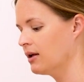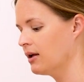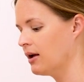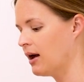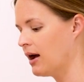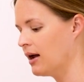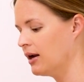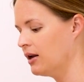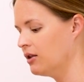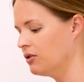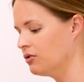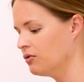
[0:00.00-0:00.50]

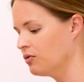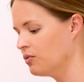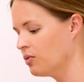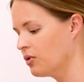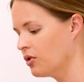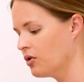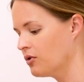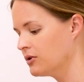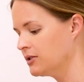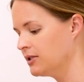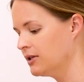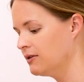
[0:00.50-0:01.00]
guiding through
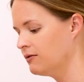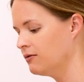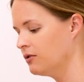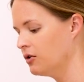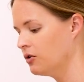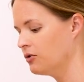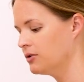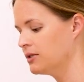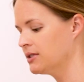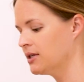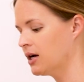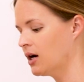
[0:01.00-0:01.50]
where those lymph
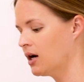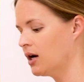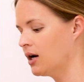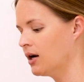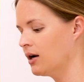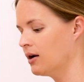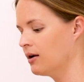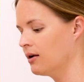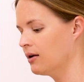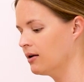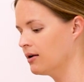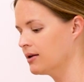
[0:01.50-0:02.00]
nodes
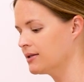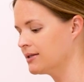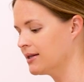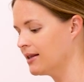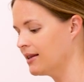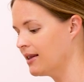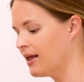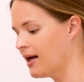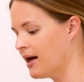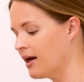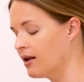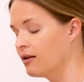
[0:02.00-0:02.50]
are, because a
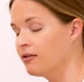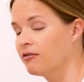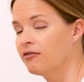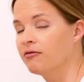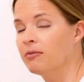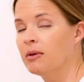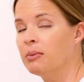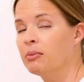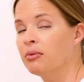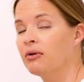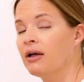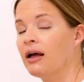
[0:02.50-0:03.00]
lot of
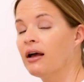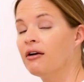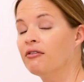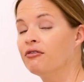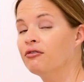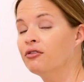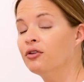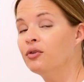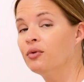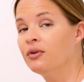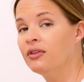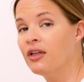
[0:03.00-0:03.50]
people have
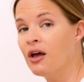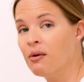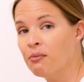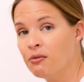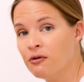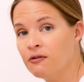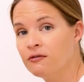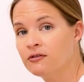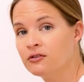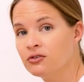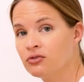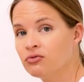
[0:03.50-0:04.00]
fluid that
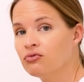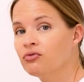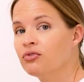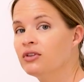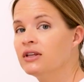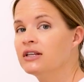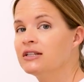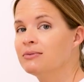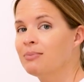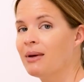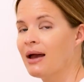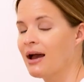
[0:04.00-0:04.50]
moves through
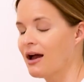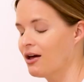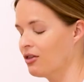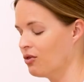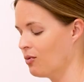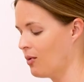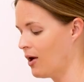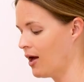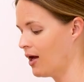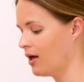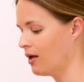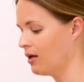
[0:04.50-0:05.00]
this
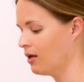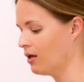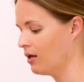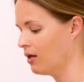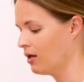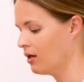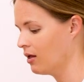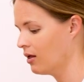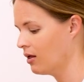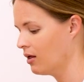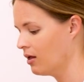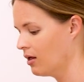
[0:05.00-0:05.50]
pathway.
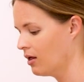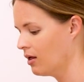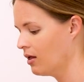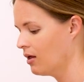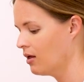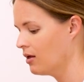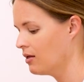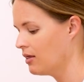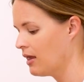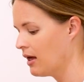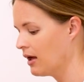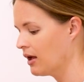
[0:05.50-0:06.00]

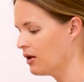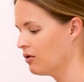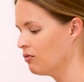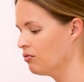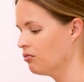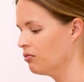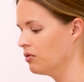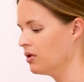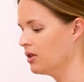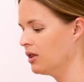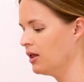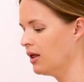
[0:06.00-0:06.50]
That
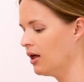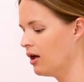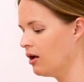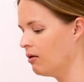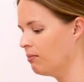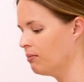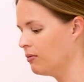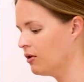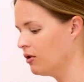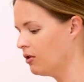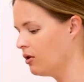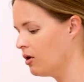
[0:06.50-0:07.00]
can really
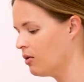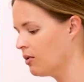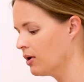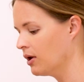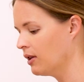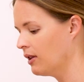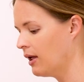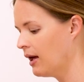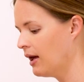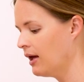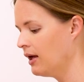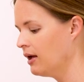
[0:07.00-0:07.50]
help the
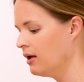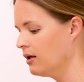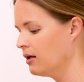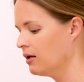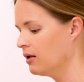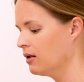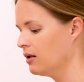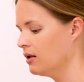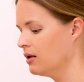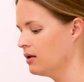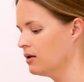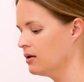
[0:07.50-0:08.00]
lower leg,
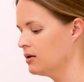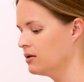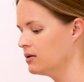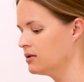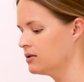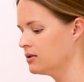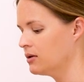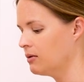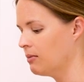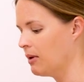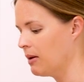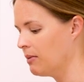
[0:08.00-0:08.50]

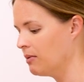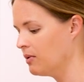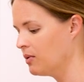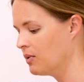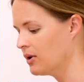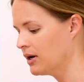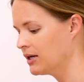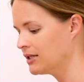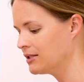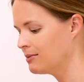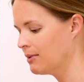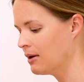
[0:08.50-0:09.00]
so maybe we
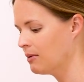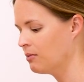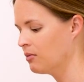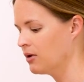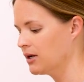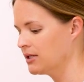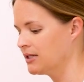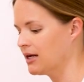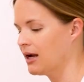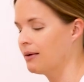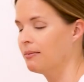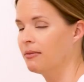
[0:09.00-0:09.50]
want to spend
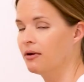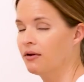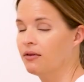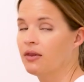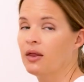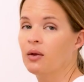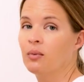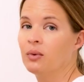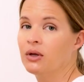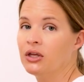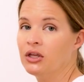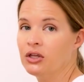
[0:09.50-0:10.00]
more time there
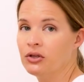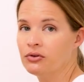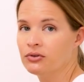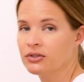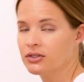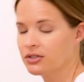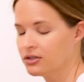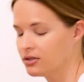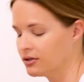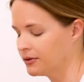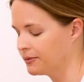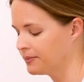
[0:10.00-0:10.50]
than we
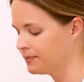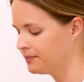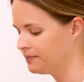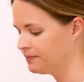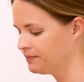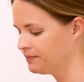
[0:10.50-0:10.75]
used to.